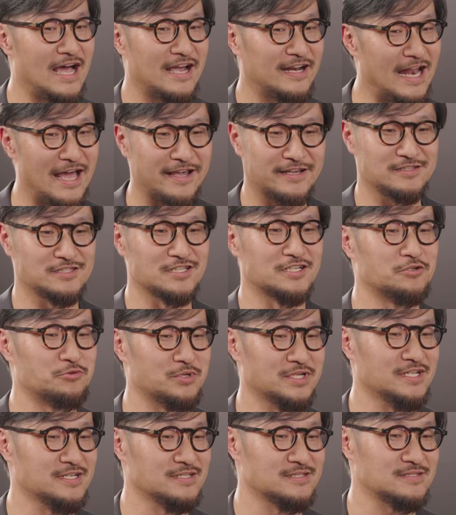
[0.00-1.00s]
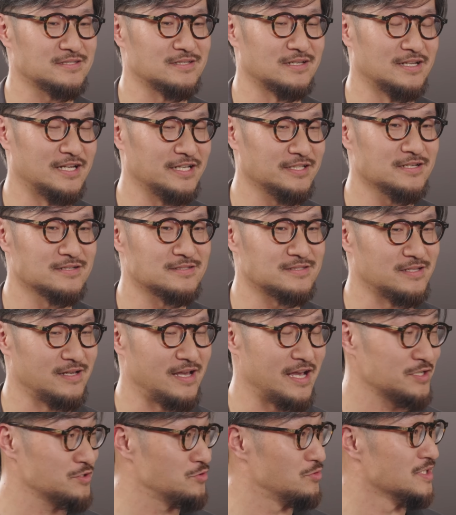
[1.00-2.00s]
I like the latest
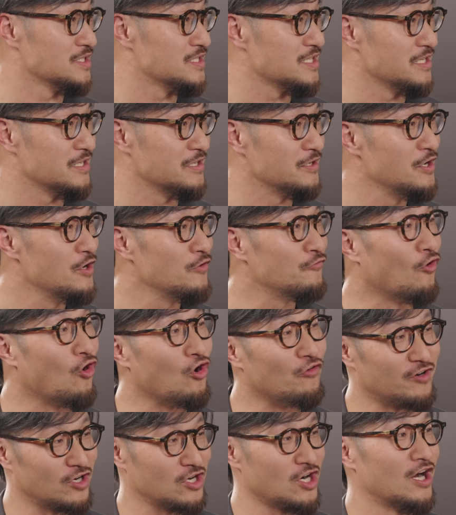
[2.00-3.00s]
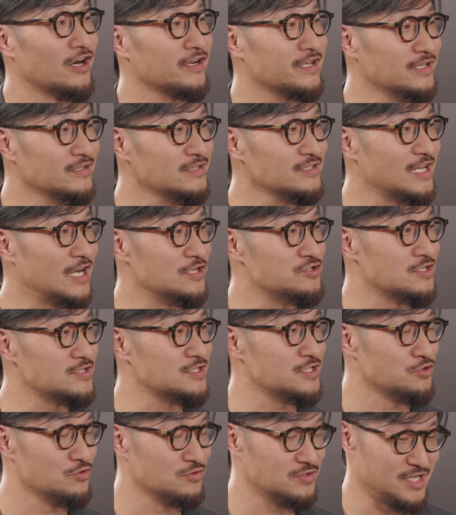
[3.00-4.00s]
X3D for overclocking. I
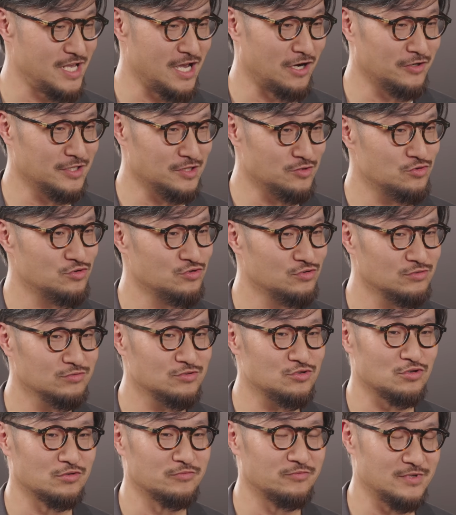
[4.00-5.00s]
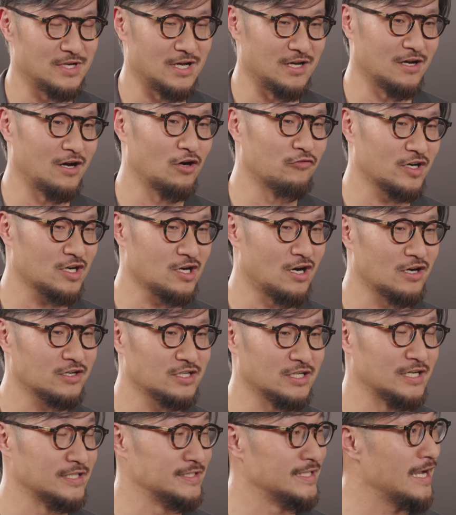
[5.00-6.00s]
just use LN2 to
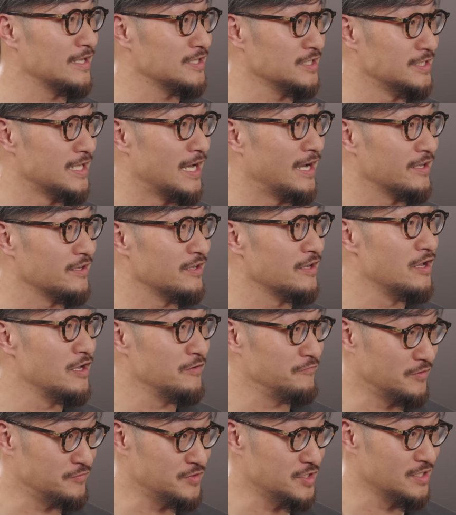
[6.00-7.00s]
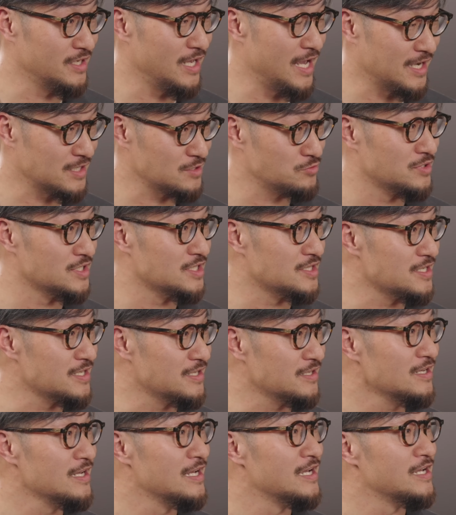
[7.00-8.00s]
overclock a 9950 X3D